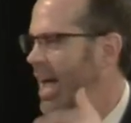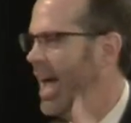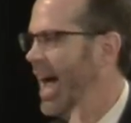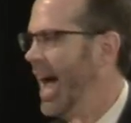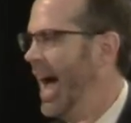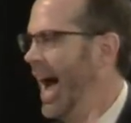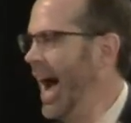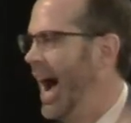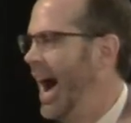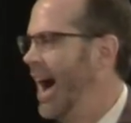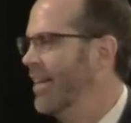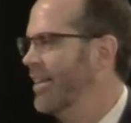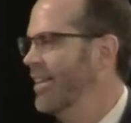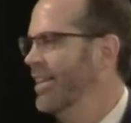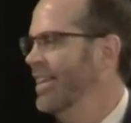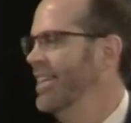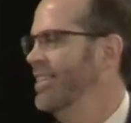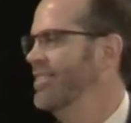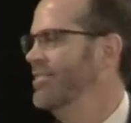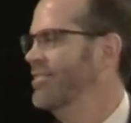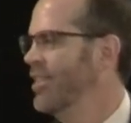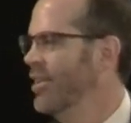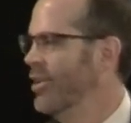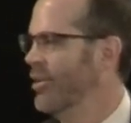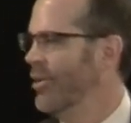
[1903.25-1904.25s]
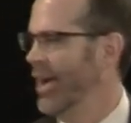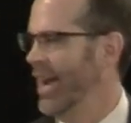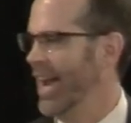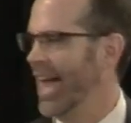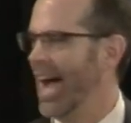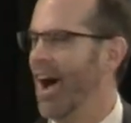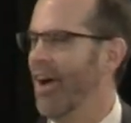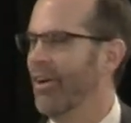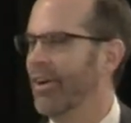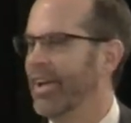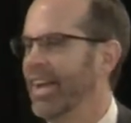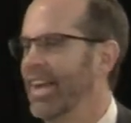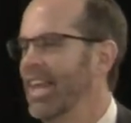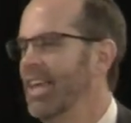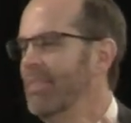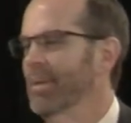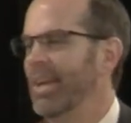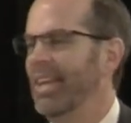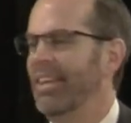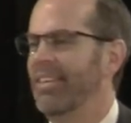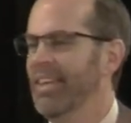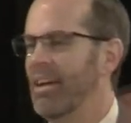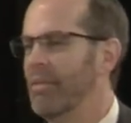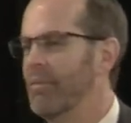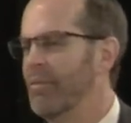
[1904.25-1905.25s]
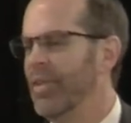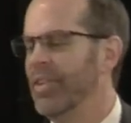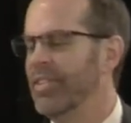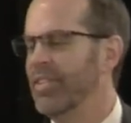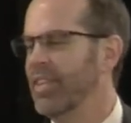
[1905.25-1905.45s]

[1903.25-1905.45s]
How did he do it? How could he be different